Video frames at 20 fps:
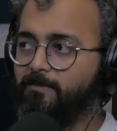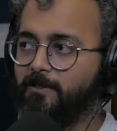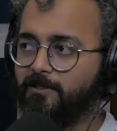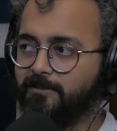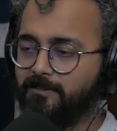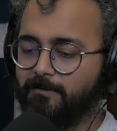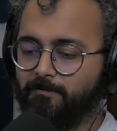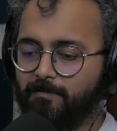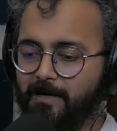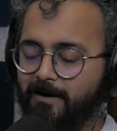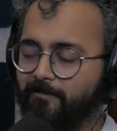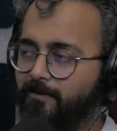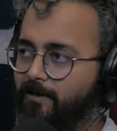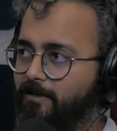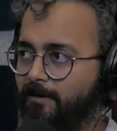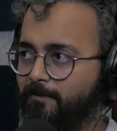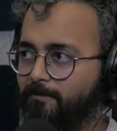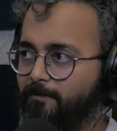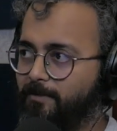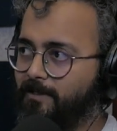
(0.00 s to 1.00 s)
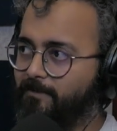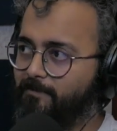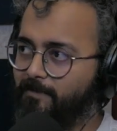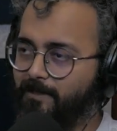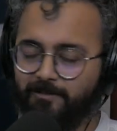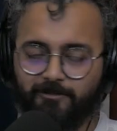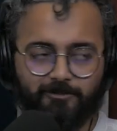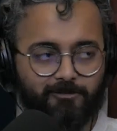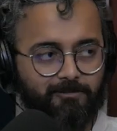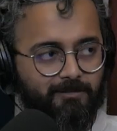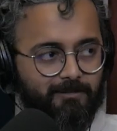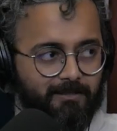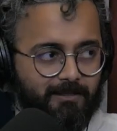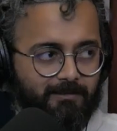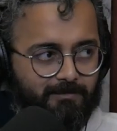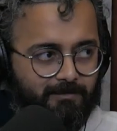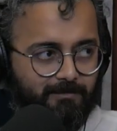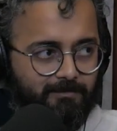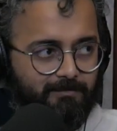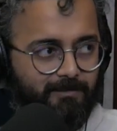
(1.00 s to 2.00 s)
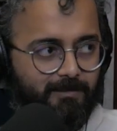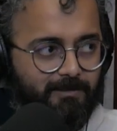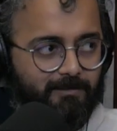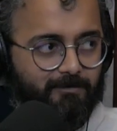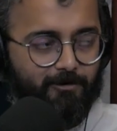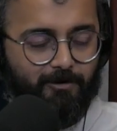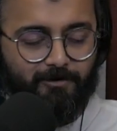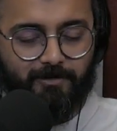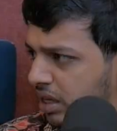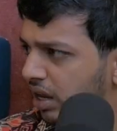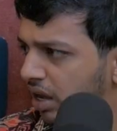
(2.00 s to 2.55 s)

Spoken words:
Because the private company made sure that the thing got